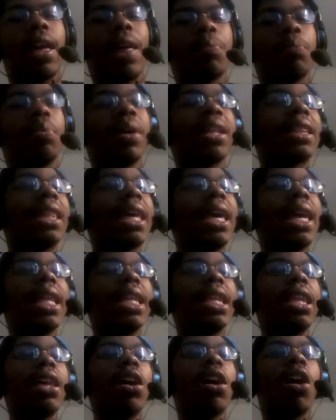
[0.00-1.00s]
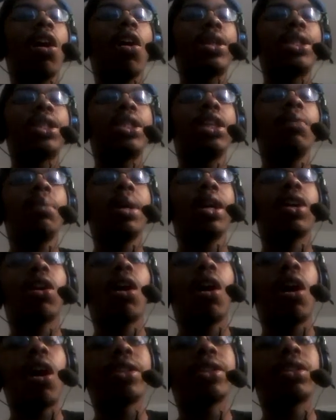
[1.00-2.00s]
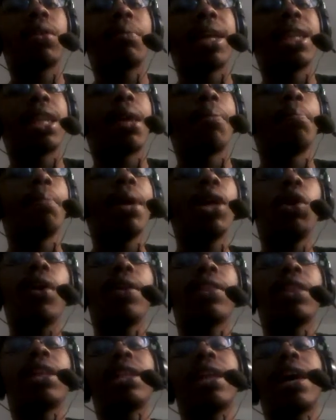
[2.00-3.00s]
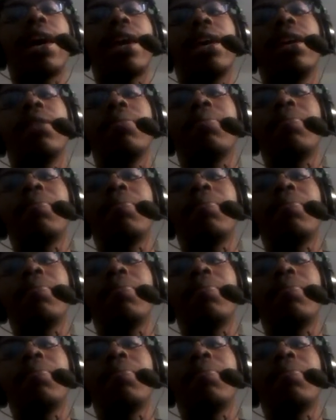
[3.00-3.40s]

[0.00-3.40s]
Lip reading: But then Oshima calls him in the middle of the night